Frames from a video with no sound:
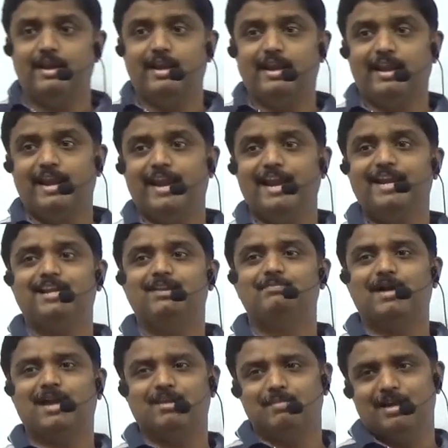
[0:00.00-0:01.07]
8
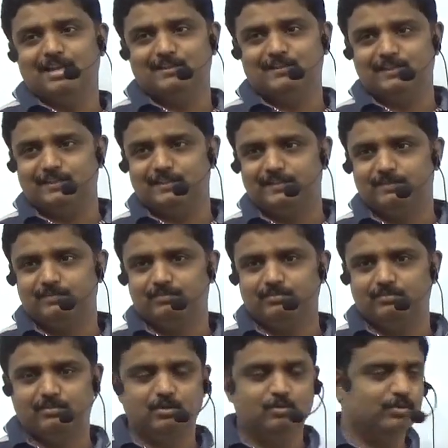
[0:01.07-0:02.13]
pi by 6.
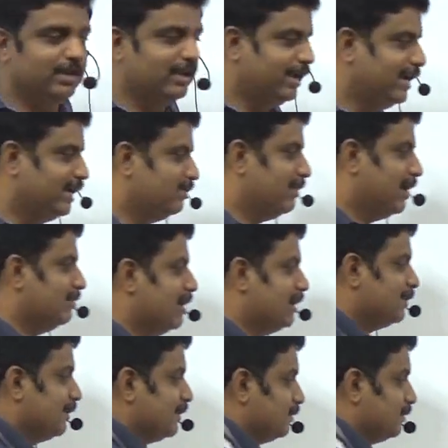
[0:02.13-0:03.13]
Okay, 8 pi by 6